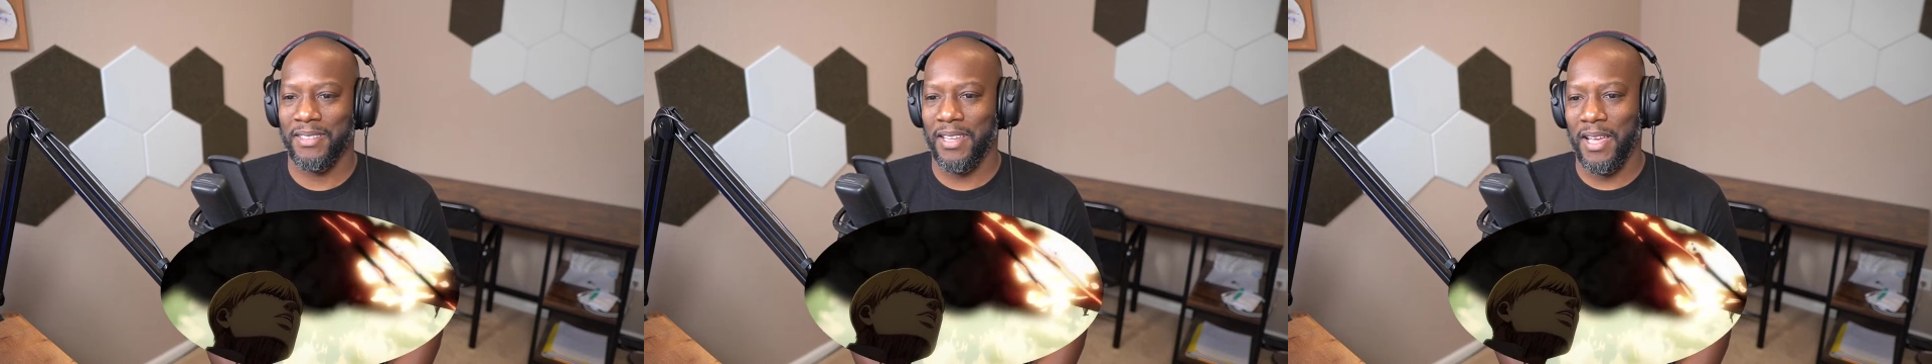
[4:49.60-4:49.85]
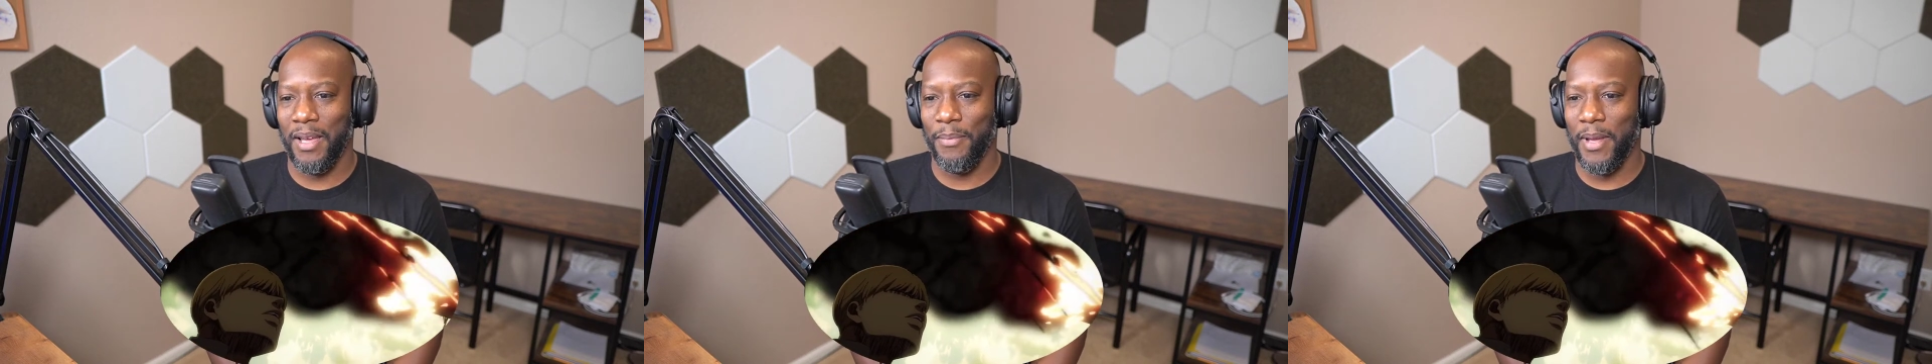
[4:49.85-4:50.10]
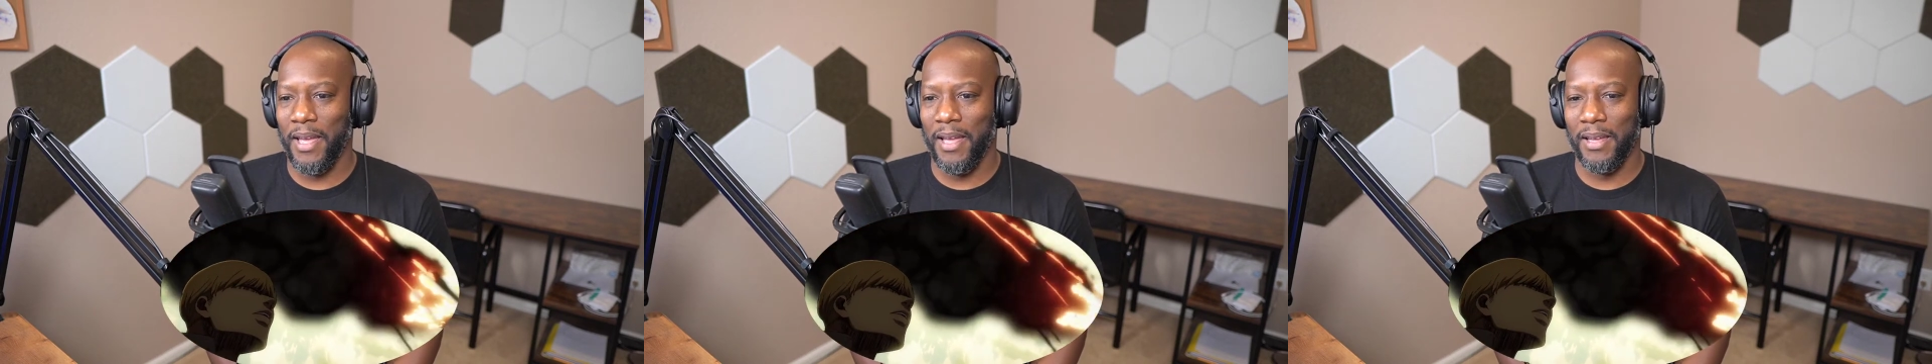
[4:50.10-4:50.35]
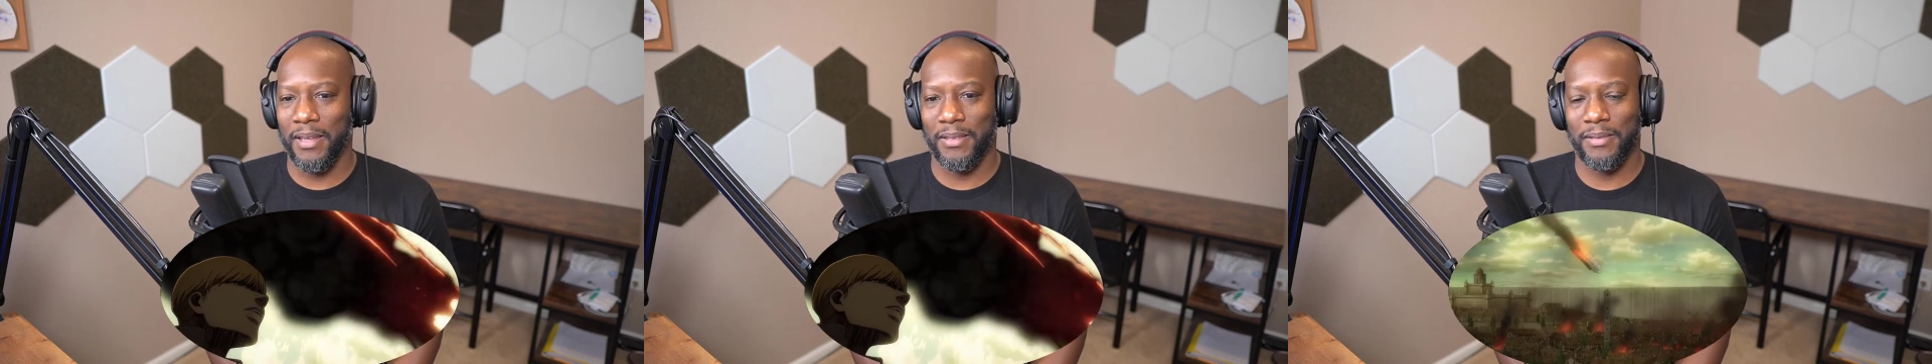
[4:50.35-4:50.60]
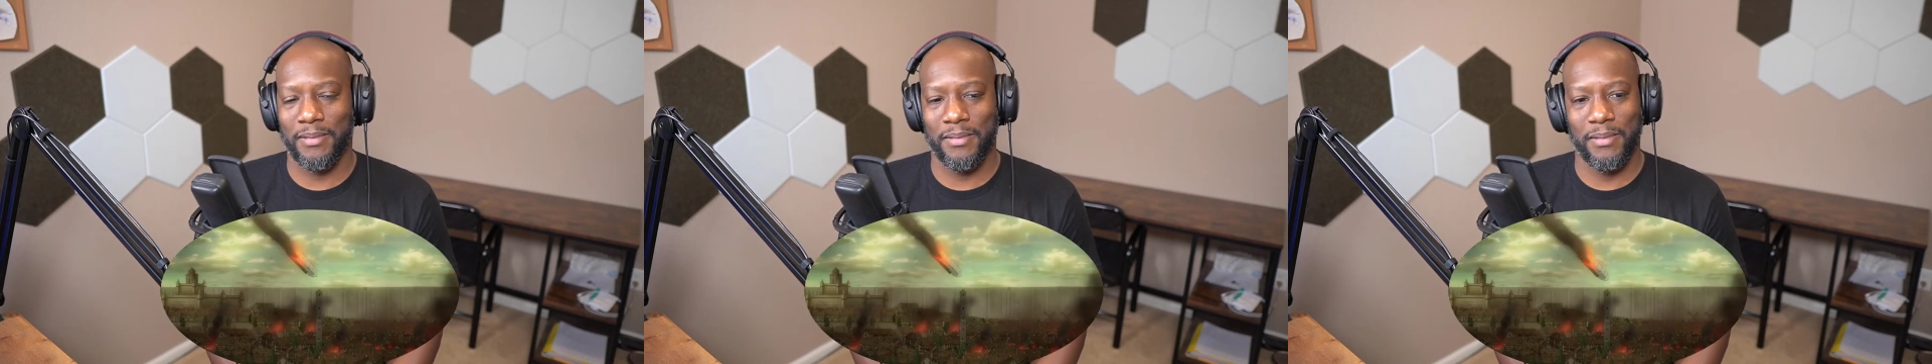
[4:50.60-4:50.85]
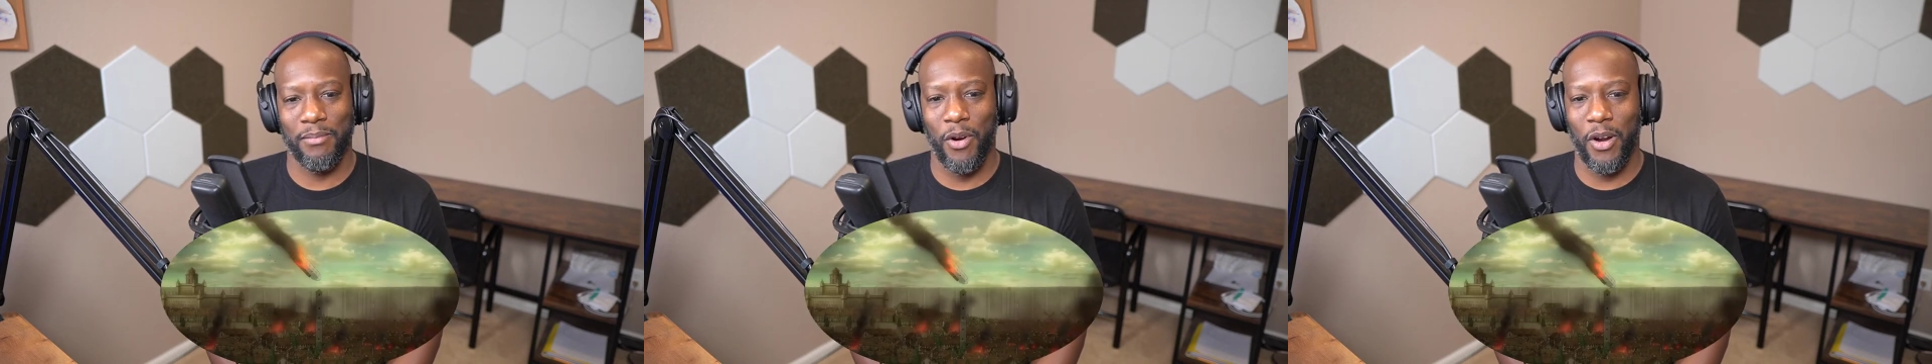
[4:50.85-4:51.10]
Yeah, man.
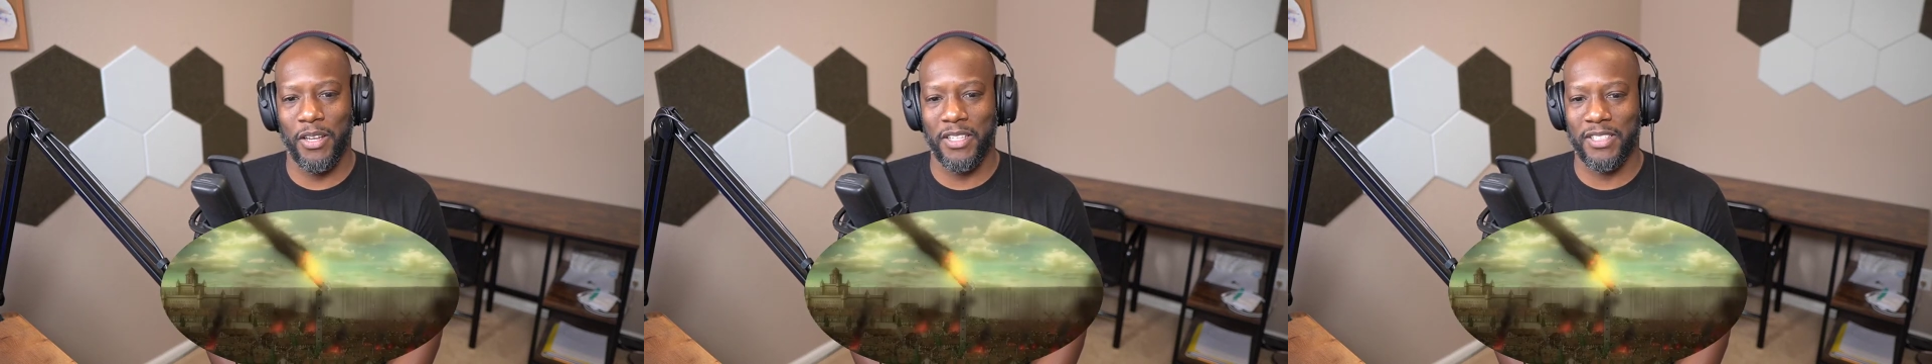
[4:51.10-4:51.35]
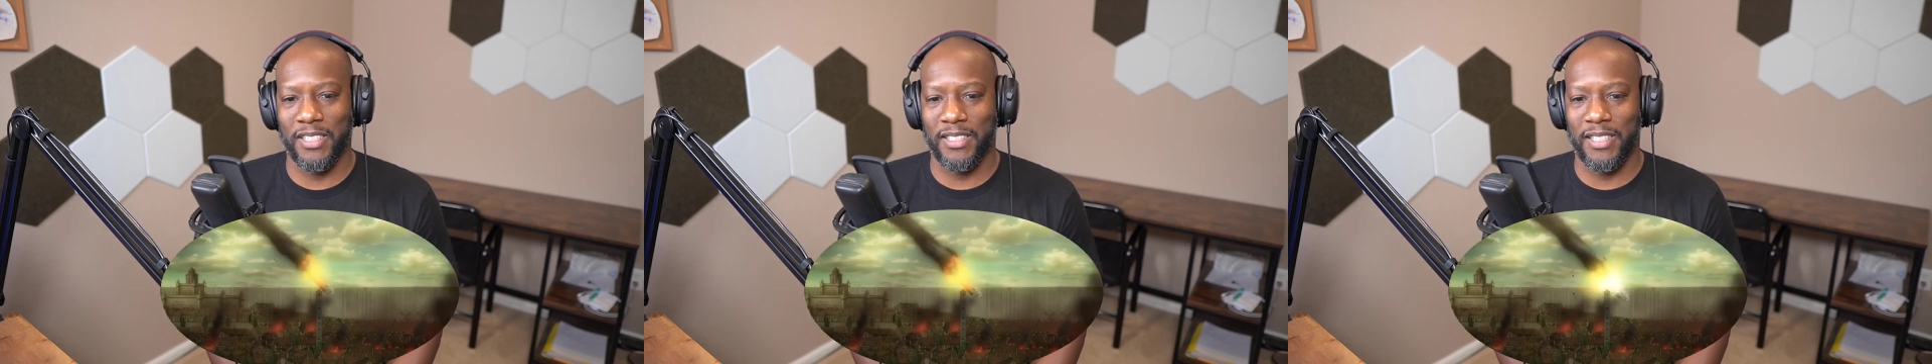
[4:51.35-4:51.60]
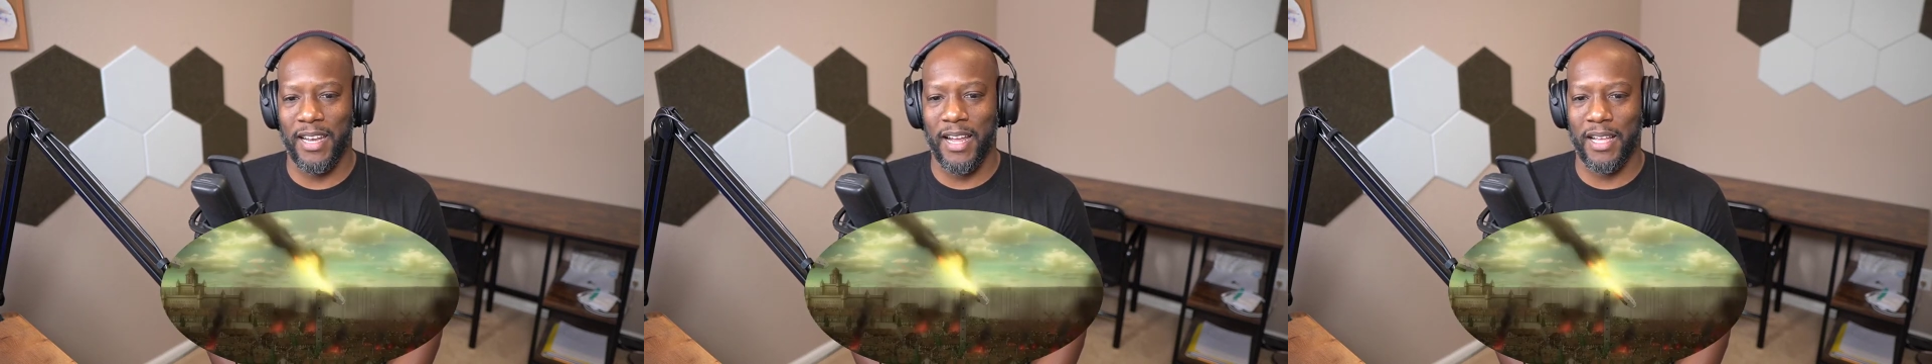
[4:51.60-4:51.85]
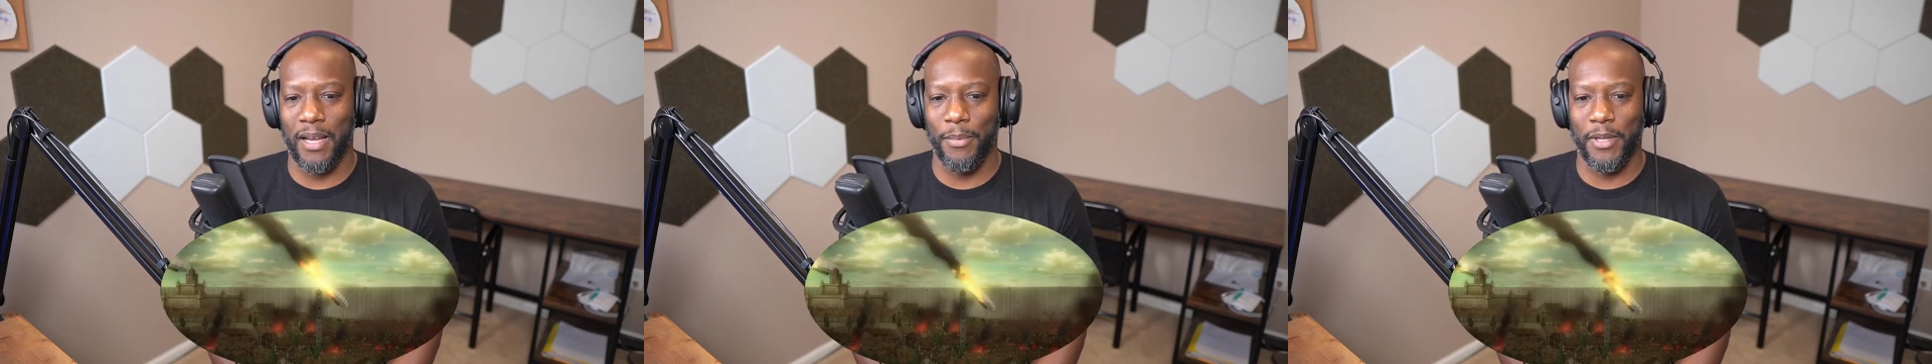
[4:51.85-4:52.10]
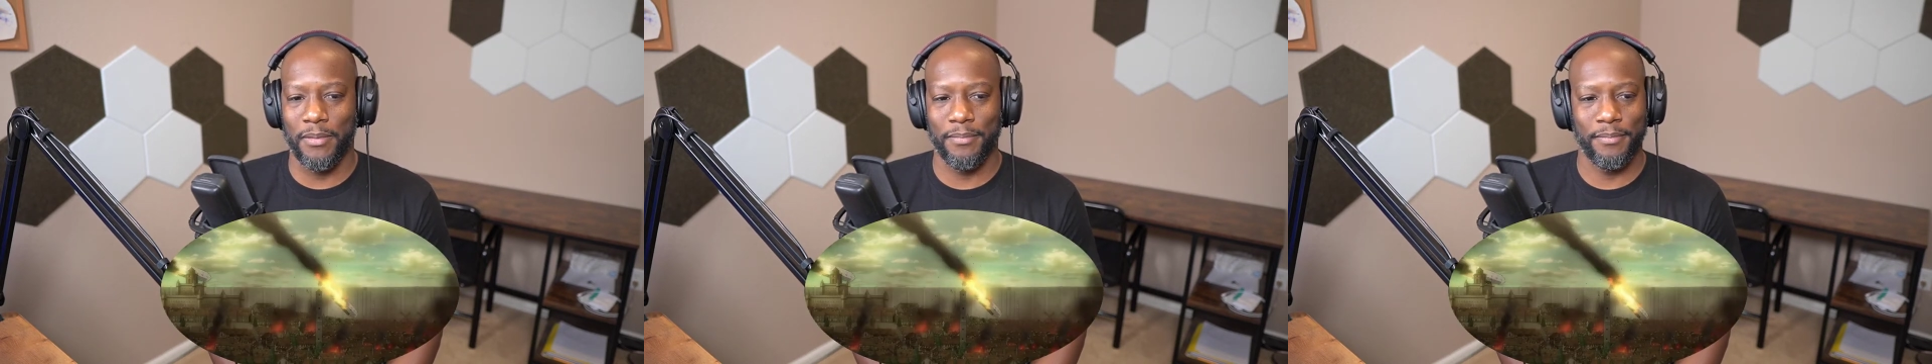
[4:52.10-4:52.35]
Marley didn't see that coming.